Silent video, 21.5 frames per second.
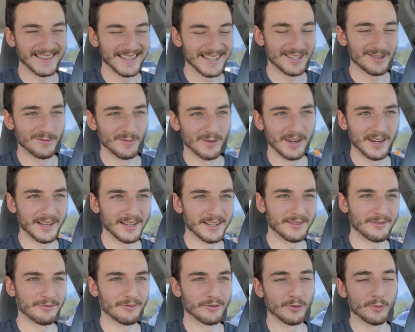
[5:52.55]
this
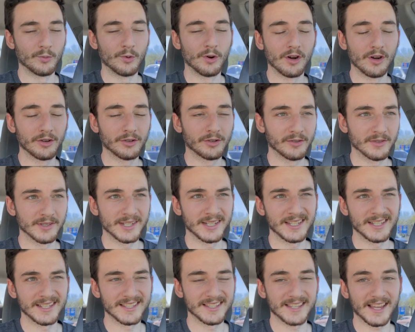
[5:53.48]
one for
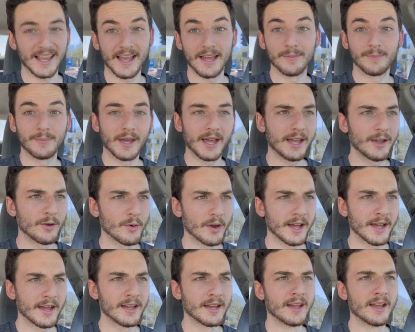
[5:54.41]
Walgreens and
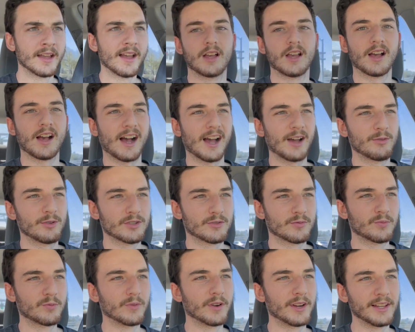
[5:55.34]
Payway. I was
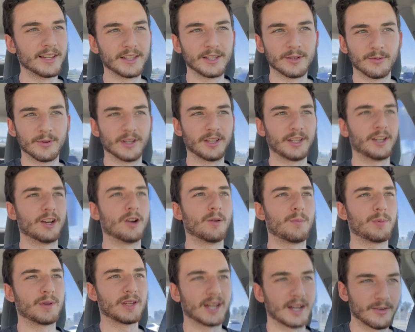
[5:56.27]
really, really
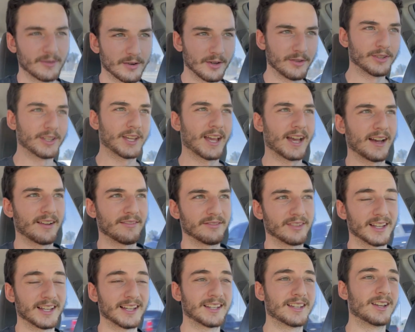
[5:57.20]
hoping I would only have
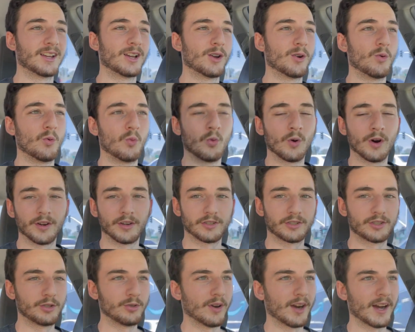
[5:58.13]
like one or
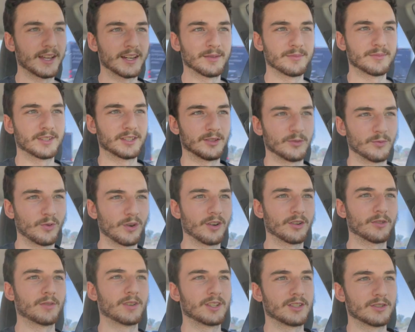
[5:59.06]
two items in the
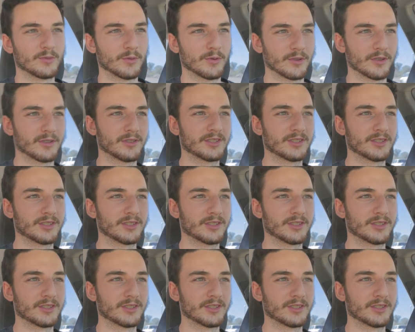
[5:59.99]
Walgreens order